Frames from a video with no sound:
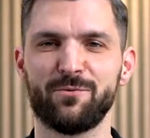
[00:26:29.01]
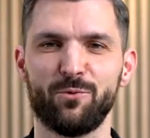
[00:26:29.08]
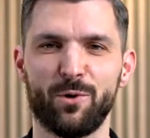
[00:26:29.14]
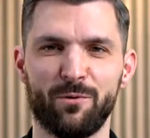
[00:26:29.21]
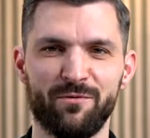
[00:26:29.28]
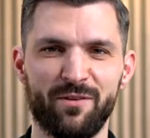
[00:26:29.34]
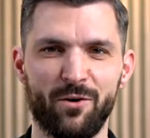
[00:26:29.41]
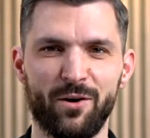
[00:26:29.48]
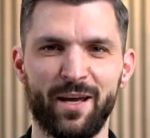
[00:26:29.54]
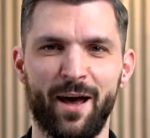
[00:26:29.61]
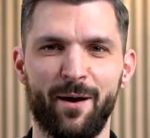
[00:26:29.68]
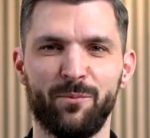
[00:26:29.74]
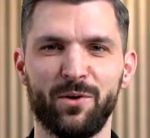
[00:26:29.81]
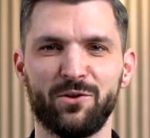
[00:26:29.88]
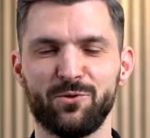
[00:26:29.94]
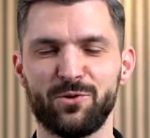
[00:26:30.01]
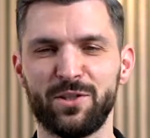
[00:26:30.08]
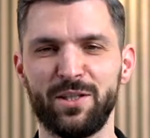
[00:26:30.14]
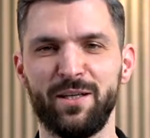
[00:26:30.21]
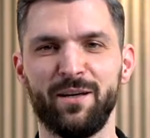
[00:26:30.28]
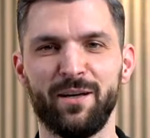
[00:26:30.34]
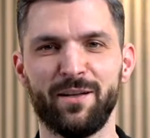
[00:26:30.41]
We're very happy to
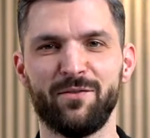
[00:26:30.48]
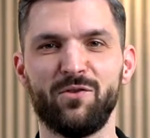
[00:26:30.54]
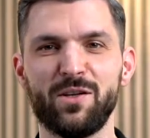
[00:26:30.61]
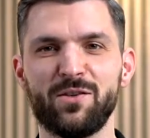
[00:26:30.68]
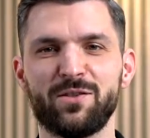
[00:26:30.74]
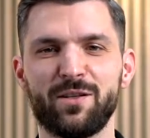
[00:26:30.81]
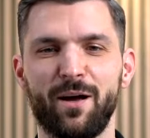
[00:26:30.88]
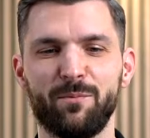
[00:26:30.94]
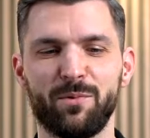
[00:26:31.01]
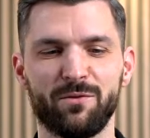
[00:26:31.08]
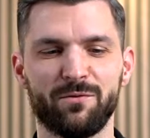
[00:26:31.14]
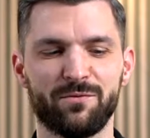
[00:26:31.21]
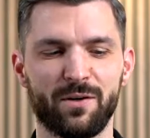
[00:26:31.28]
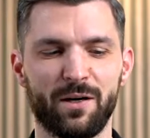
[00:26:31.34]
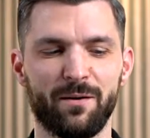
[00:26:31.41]
see this type of